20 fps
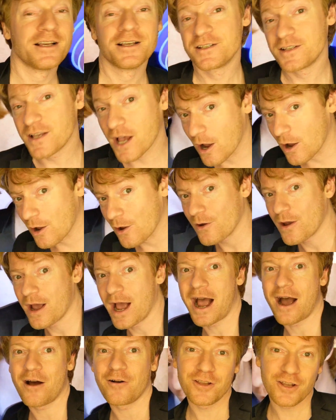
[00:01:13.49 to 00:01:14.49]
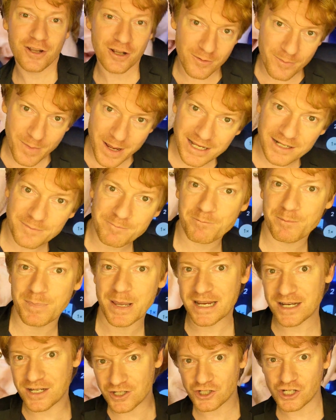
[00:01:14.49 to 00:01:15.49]
So, how are you going to make a
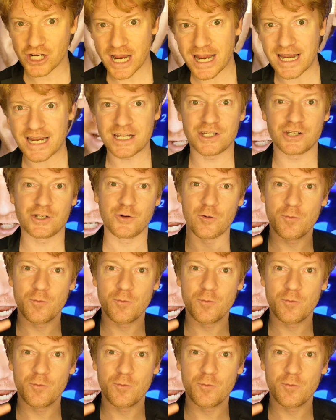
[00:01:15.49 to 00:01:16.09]
big change